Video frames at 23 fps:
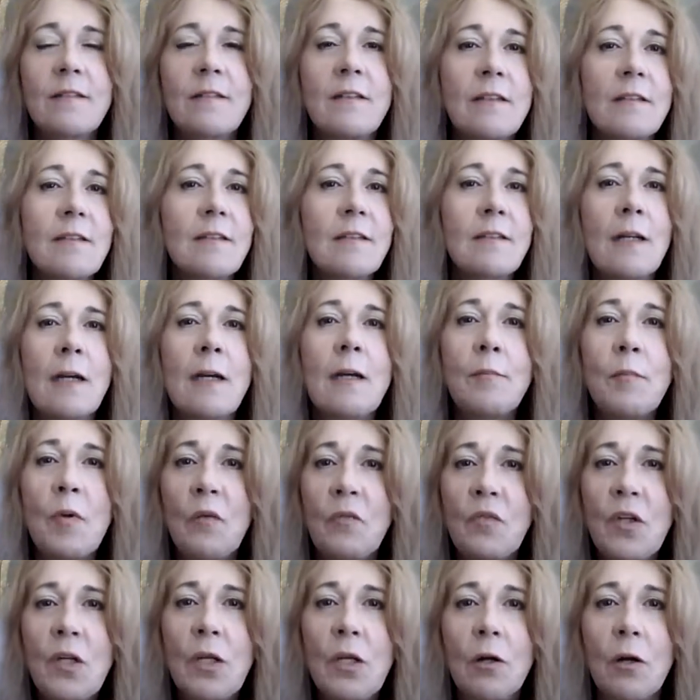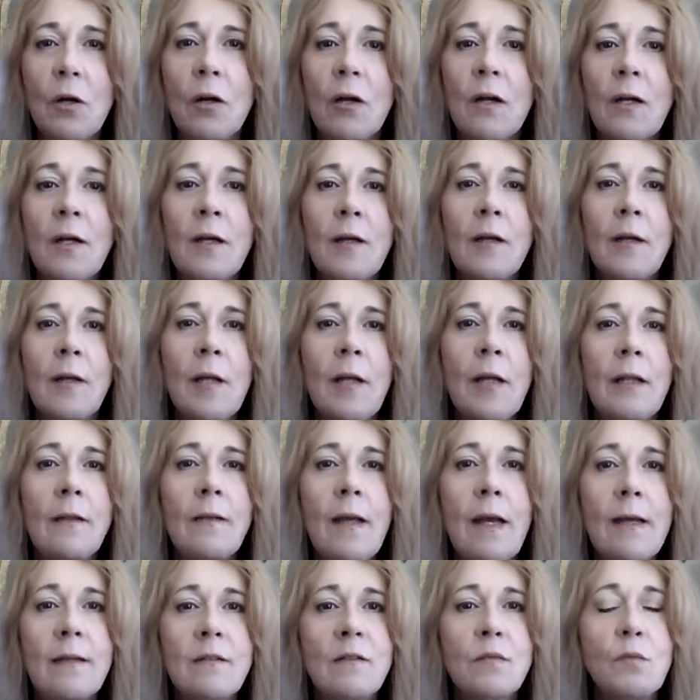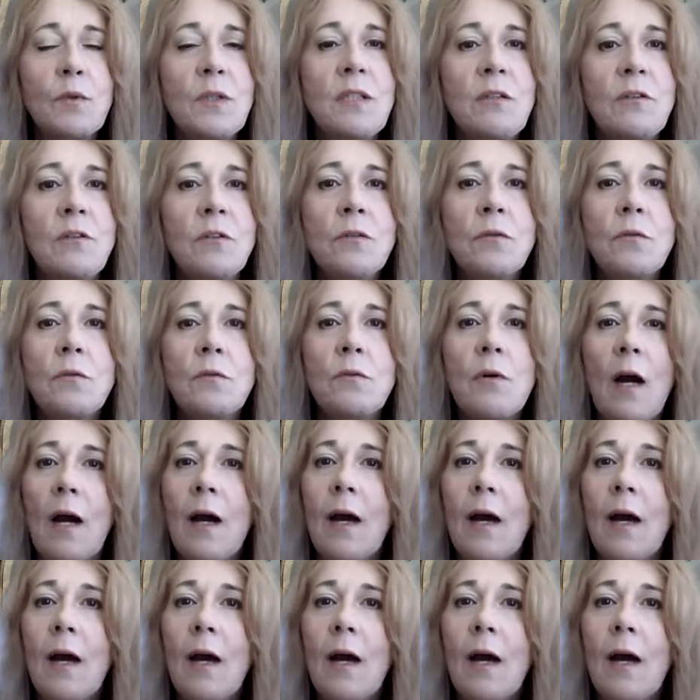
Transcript: This time of year, as we do,